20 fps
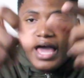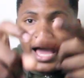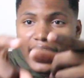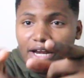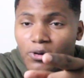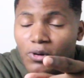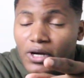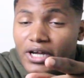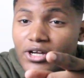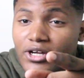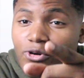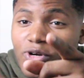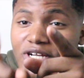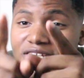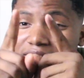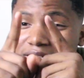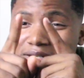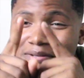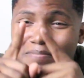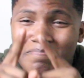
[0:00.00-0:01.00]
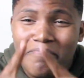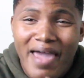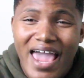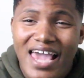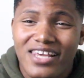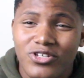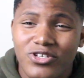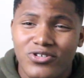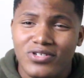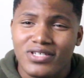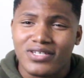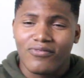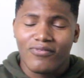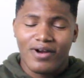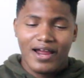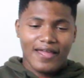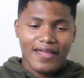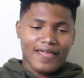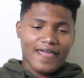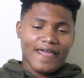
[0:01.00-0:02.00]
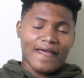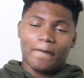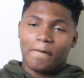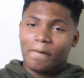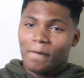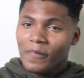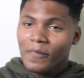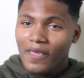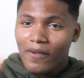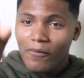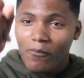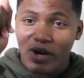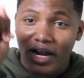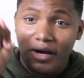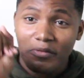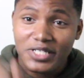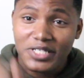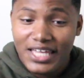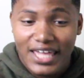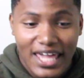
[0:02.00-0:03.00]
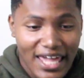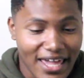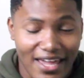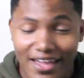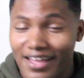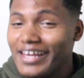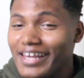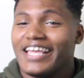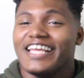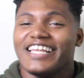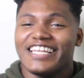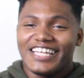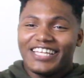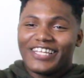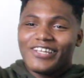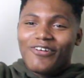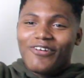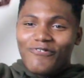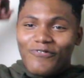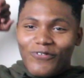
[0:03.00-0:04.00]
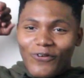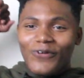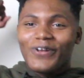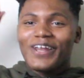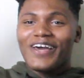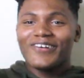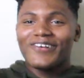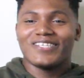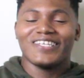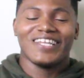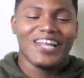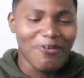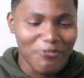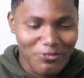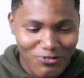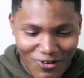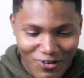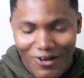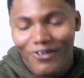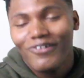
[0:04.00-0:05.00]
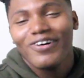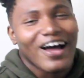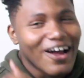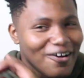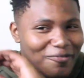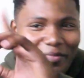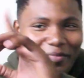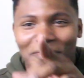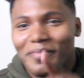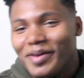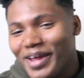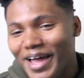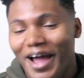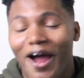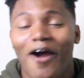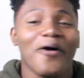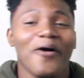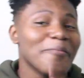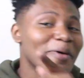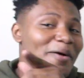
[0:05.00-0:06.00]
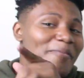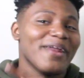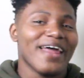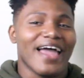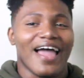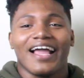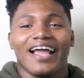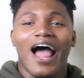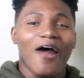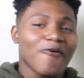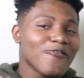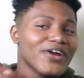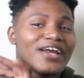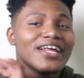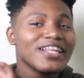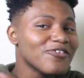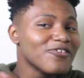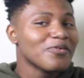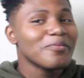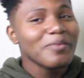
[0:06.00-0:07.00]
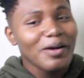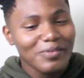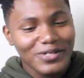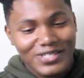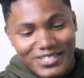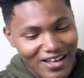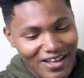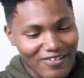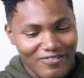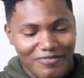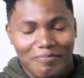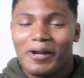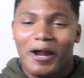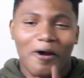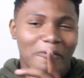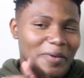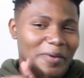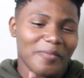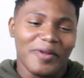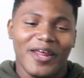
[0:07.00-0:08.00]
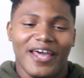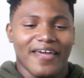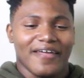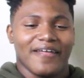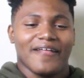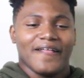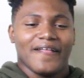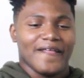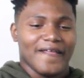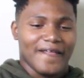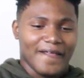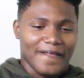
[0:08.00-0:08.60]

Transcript: I know it. Chris Masterson, right? Yeah. When I was a kid, he did the little Full Nelson. That was wrong. I remember that. I rarely remember stuff, but I remember that.